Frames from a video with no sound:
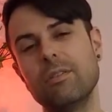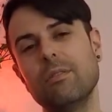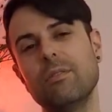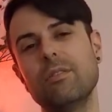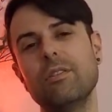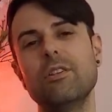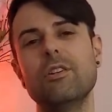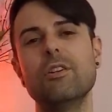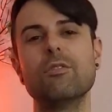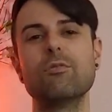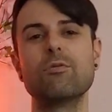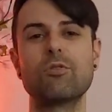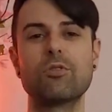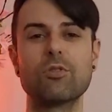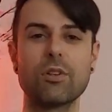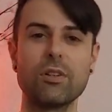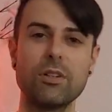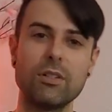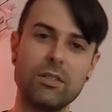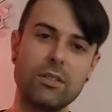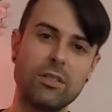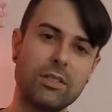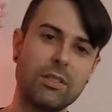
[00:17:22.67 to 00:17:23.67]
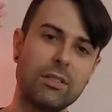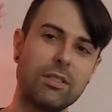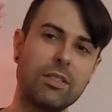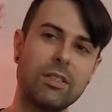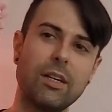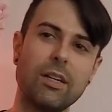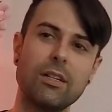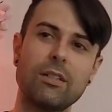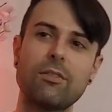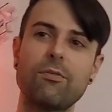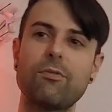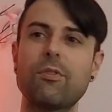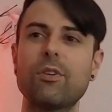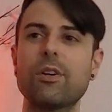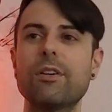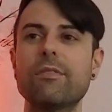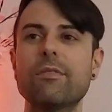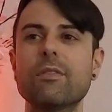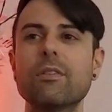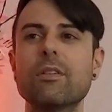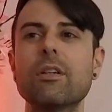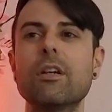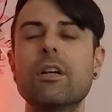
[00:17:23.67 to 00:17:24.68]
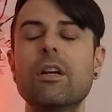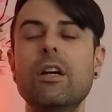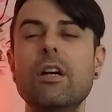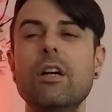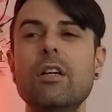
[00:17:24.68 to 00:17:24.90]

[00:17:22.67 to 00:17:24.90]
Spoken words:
you know, drugs and sex forever.